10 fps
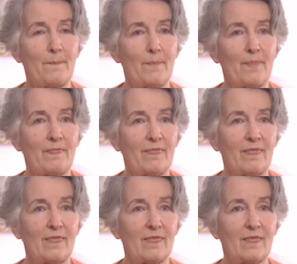
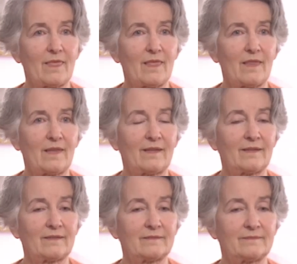
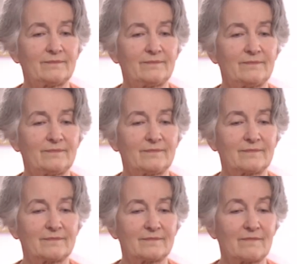(no one is talking)